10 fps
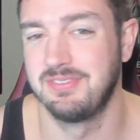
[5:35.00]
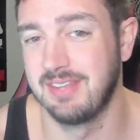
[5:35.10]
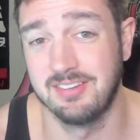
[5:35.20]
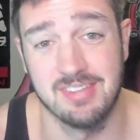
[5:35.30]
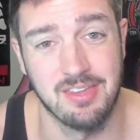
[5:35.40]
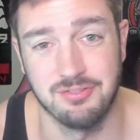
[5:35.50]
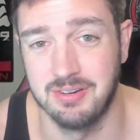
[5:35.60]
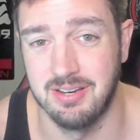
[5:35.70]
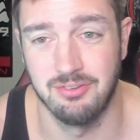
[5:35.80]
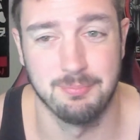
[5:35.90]

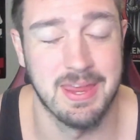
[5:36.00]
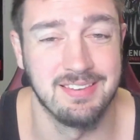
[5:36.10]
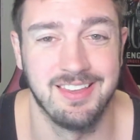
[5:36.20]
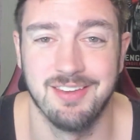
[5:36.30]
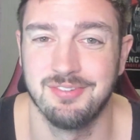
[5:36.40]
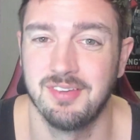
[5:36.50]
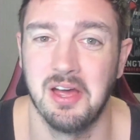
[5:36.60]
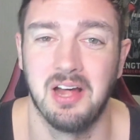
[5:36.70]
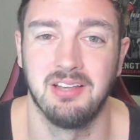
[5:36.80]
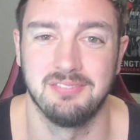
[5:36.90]
accessories, main lifts,
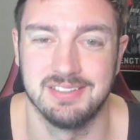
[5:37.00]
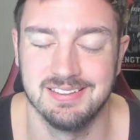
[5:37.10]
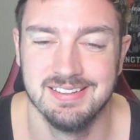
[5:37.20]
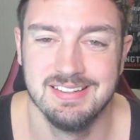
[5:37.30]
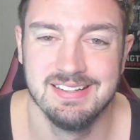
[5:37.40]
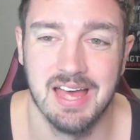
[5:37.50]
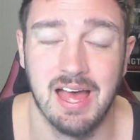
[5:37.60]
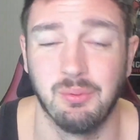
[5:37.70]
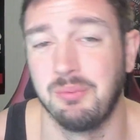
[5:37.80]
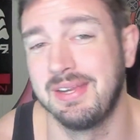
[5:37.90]
all of it.
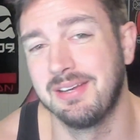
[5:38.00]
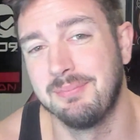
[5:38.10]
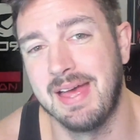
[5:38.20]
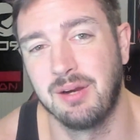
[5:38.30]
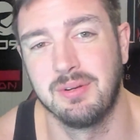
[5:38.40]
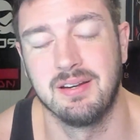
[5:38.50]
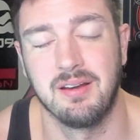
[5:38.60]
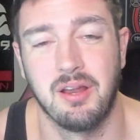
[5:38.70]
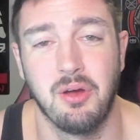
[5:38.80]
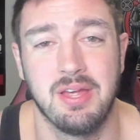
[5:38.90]
When we come back, we're gonna
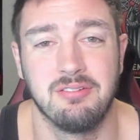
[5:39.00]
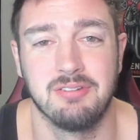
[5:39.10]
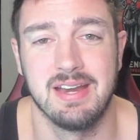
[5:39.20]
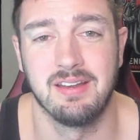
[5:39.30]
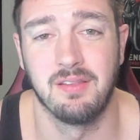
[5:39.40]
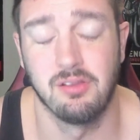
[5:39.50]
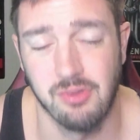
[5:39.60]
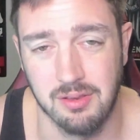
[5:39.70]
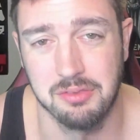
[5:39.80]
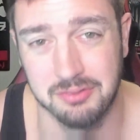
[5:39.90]
go ahead and rate it in those
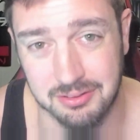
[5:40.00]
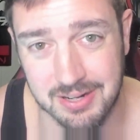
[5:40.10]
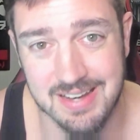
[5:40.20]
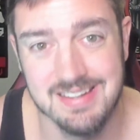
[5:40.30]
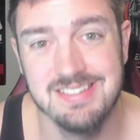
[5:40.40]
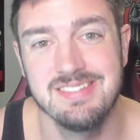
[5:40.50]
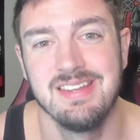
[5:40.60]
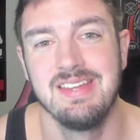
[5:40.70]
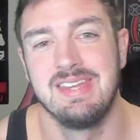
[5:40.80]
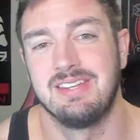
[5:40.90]
other 3 ratings
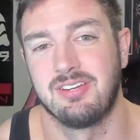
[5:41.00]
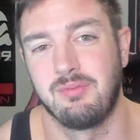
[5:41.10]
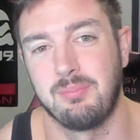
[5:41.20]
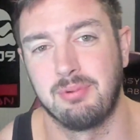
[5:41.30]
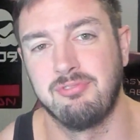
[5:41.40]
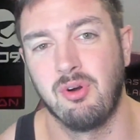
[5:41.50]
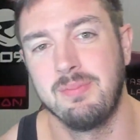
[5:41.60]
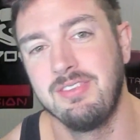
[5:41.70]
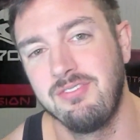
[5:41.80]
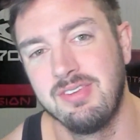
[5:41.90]
in terms of
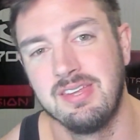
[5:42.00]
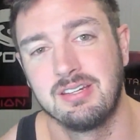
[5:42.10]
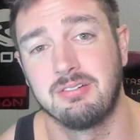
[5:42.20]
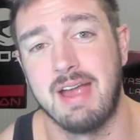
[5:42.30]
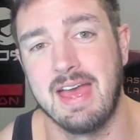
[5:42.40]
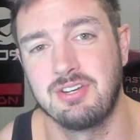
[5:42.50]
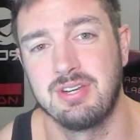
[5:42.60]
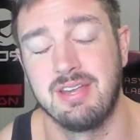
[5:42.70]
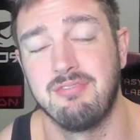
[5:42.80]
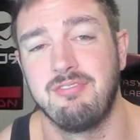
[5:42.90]
performance, crash,
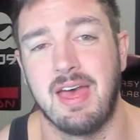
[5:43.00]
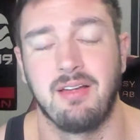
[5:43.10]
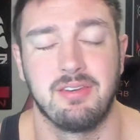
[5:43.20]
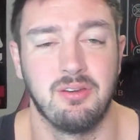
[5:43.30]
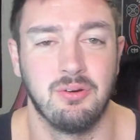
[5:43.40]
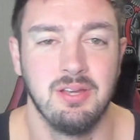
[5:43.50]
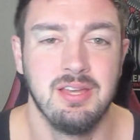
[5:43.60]
and value.